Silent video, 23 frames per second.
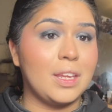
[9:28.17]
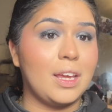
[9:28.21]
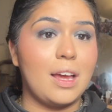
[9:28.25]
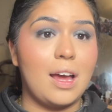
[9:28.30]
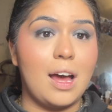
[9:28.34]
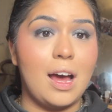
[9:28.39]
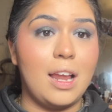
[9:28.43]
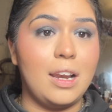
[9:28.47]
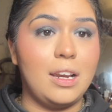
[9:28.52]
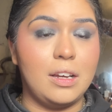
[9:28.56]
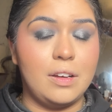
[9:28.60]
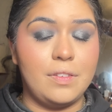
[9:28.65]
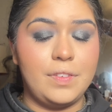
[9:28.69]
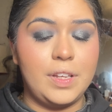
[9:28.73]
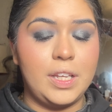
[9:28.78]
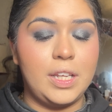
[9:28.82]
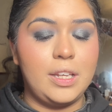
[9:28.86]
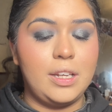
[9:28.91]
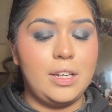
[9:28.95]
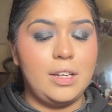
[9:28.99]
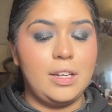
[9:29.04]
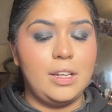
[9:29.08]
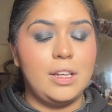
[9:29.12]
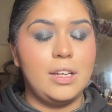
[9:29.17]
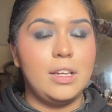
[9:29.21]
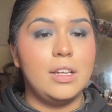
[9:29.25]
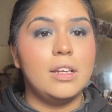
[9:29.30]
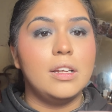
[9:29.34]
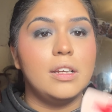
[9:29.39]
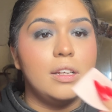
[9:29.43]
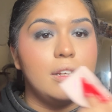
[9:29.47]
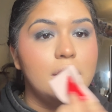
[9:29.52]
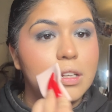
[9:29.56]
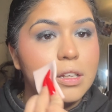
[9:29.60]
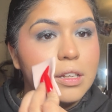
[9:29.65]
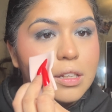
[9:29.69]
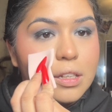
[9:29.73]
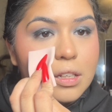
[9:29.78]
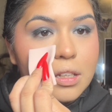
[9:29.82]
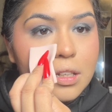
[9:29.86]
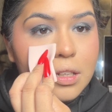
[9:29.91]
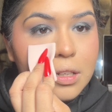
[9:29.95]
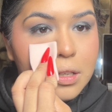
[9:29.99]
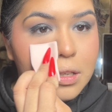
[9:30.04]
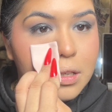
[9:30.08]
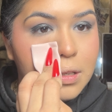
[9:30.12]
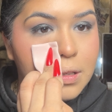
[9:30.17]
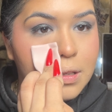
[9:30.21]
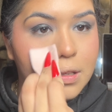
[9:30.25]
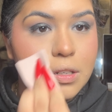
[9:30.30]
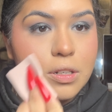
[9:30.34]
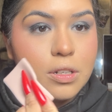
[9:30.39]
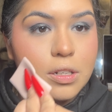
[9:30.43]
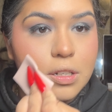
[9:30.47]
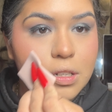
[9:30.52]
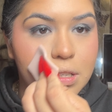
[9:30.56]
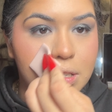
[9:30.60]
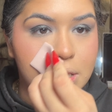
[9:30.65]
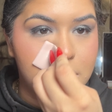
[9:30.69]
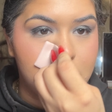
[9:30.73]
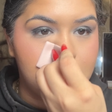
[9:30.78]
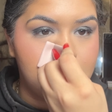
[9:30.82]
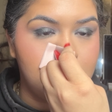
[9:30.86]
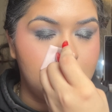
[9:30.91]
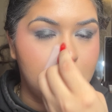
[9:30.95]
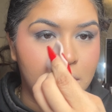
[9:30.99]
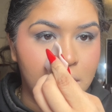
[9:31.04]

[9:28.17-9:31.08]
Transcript: I love it. Let's just,